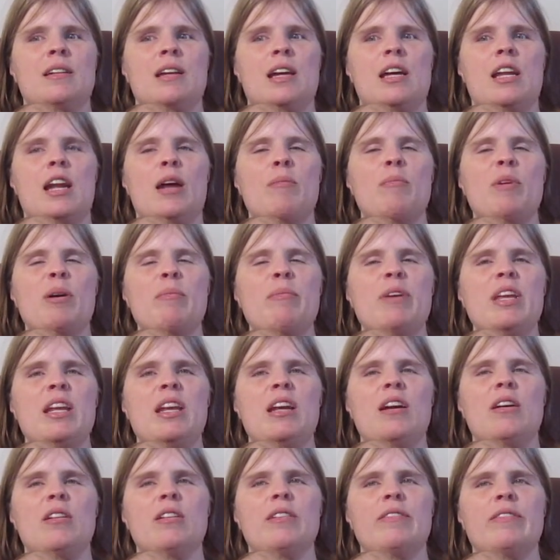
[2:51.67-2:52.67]
and I'm not
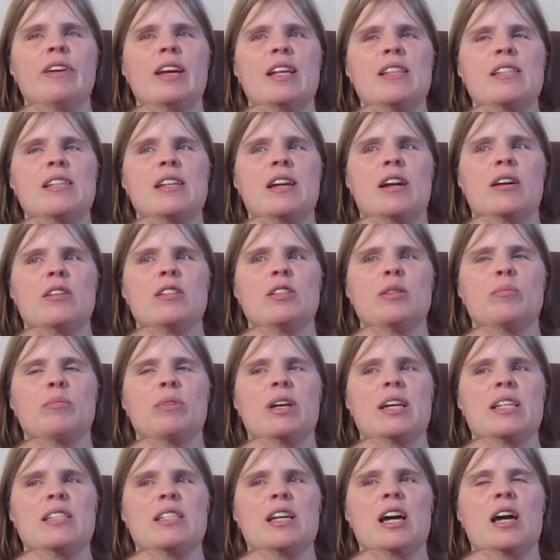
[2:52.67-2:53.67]
meaning all the fancy art
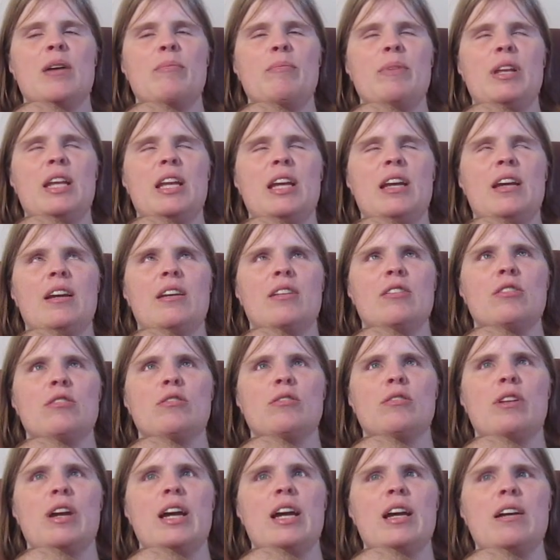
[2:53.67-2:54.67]
supplies. I'm meaning
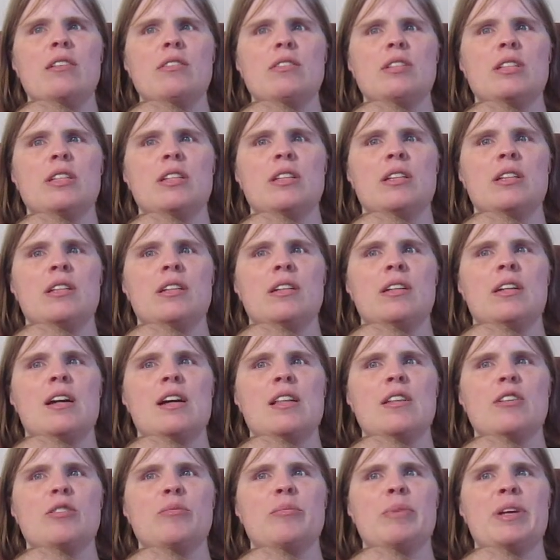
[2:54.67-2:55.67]
crayons,
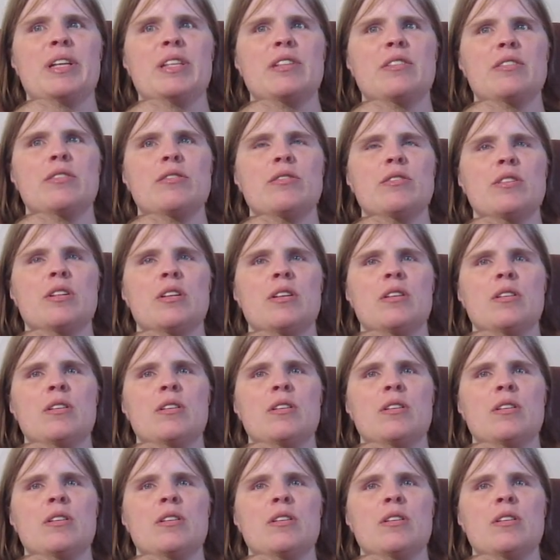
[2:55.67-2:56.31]
colored pencils,